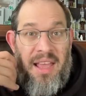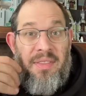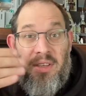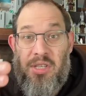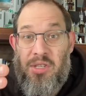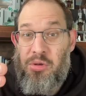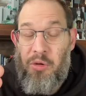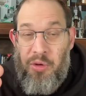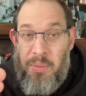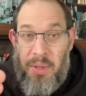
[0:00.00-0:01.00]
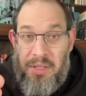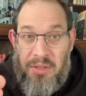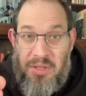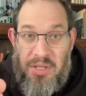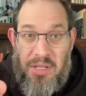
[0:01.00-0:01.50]
This is true for
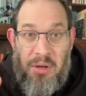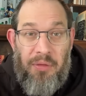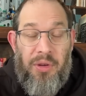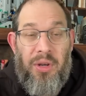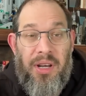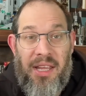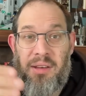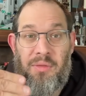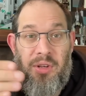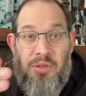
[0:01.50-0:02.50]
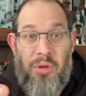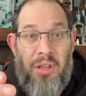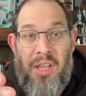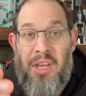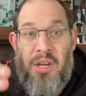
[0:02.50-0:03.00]
builders too. If you're an individual
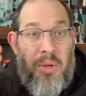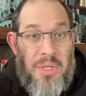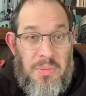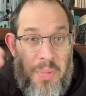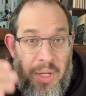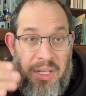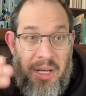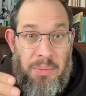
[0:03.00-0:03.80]
who is building a